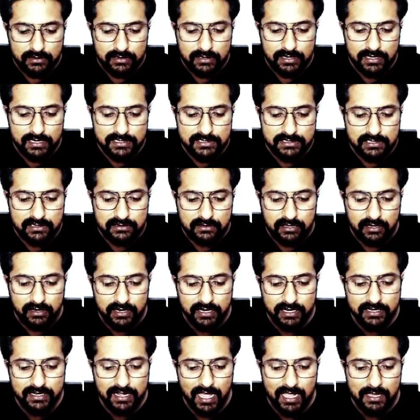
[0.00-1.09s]
is
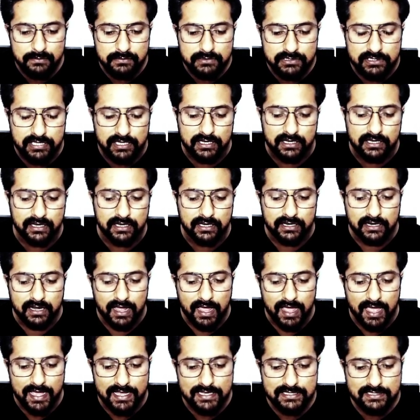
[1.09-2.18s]
3 times thicker
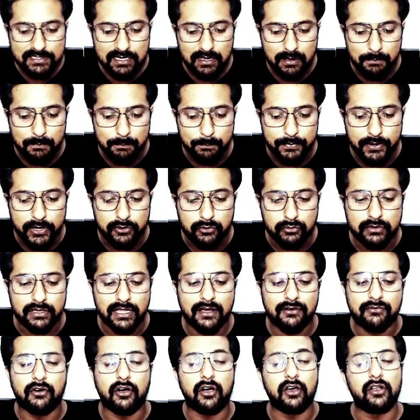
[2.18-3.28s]
as compared to the
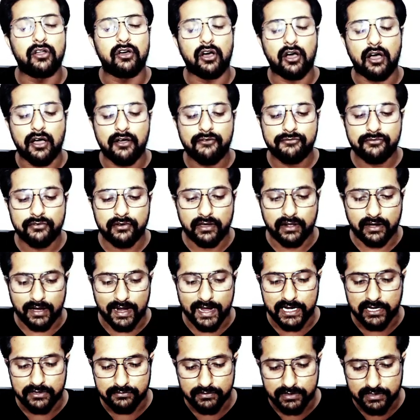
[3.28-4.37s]
wall of
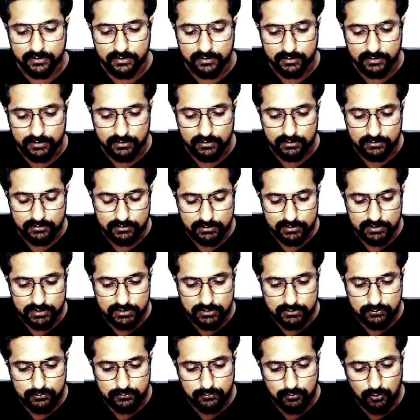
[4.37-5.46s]
right ventricle.
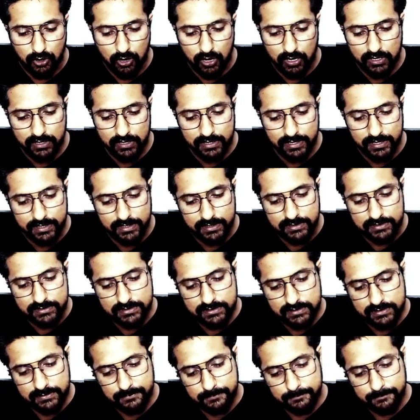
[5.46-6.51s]
Its wall is